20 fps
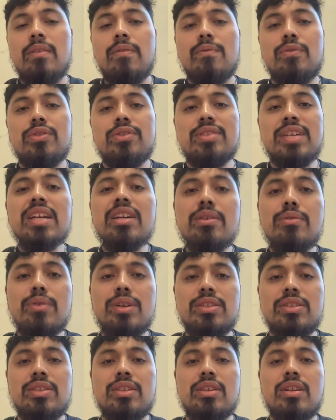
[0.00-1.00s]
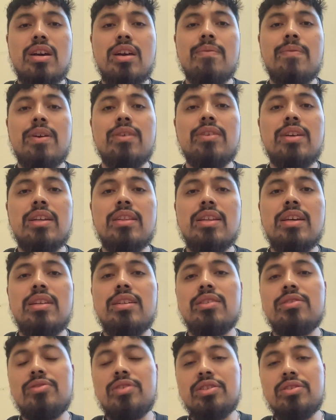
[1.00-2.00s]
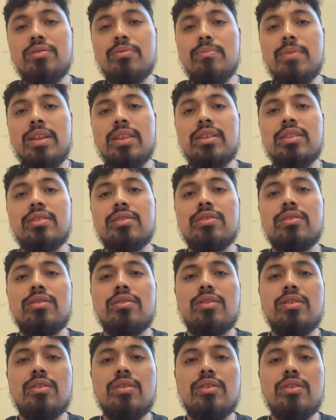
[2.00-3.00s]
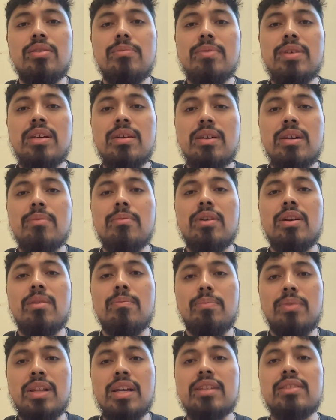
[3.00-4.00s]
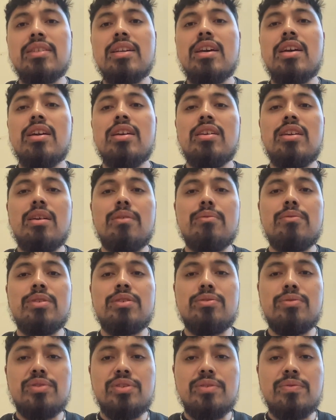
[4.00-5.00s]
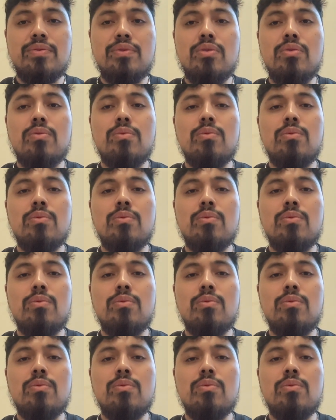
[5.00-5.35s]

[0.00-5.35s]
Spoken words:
For the second question, I found out that instructional methods could be complex yet resourceful